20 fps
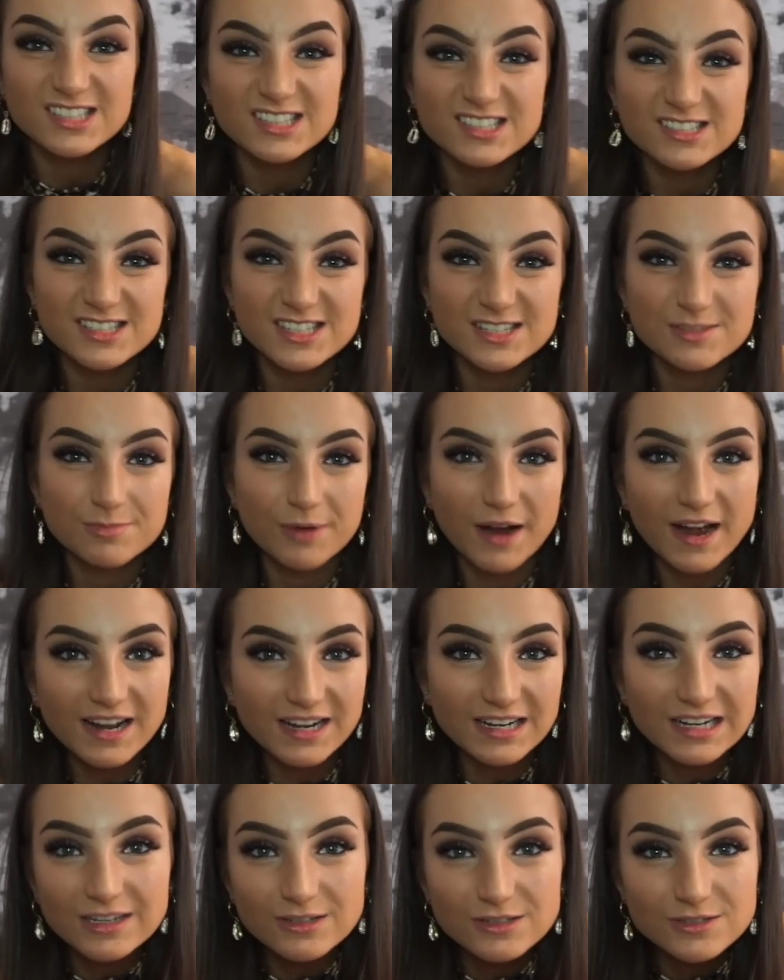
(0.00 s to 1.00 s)
This
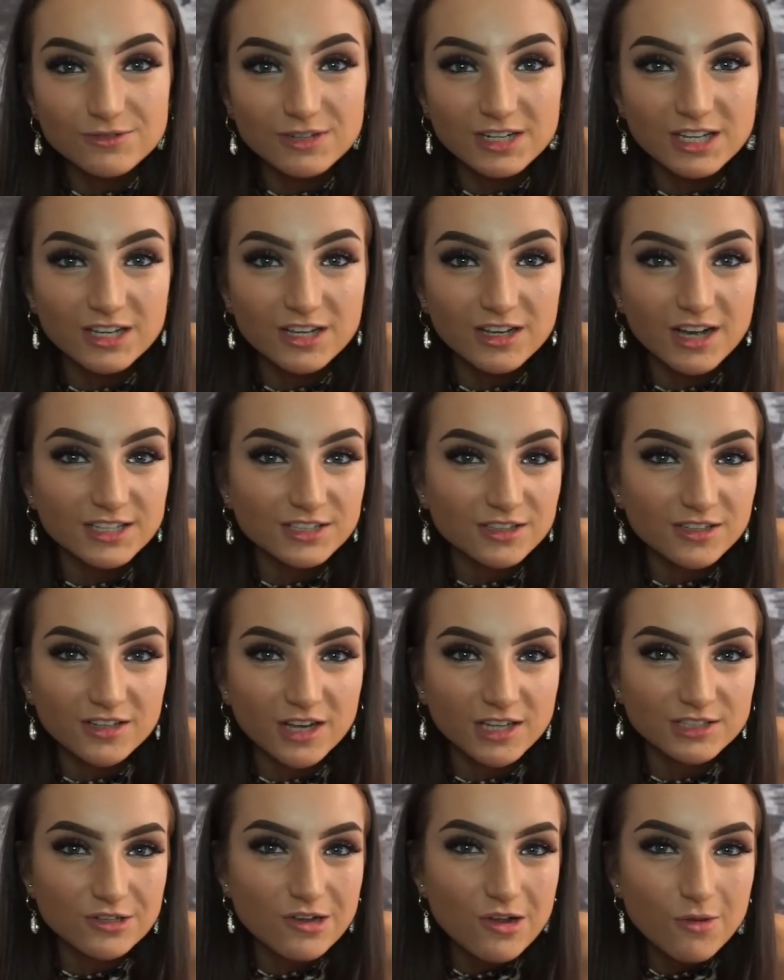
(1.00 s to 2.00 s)
brand, it was really good. I
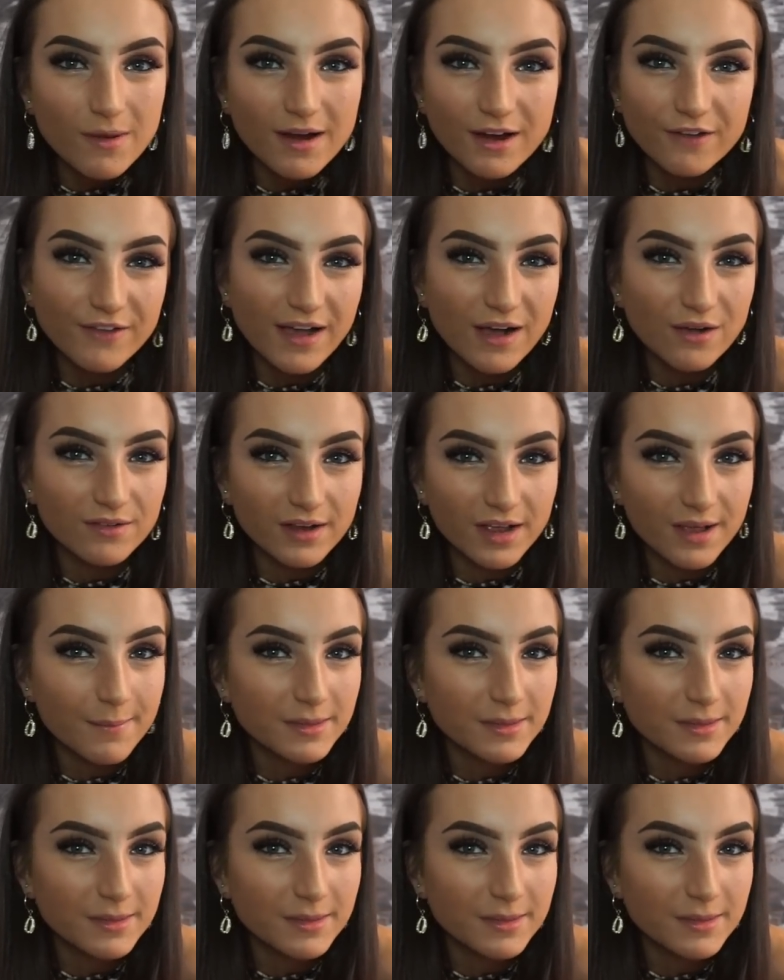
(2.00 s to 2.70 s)
don't know where I found it.